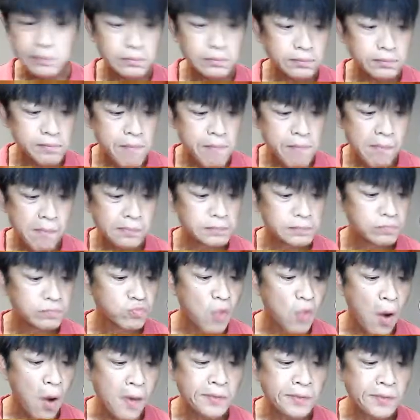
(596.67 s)
then you'll take it out
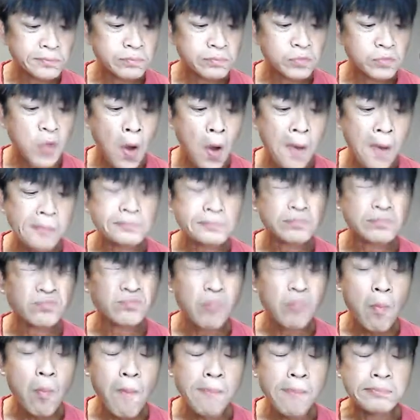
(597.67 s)
of your stores of sugar
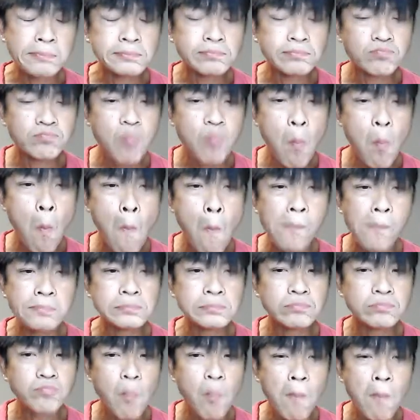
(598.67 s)
or your stores of body
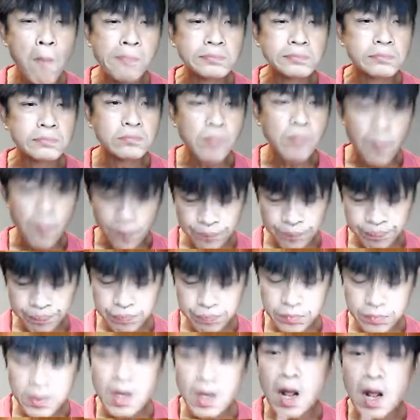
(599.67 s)
fat and not your protein.
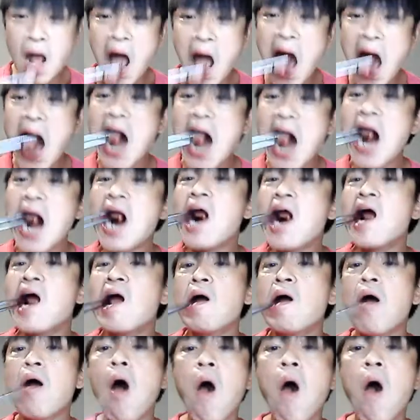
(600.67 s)
It would be very
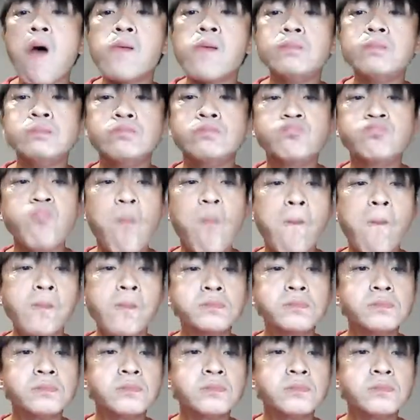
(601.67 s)
silly for us to design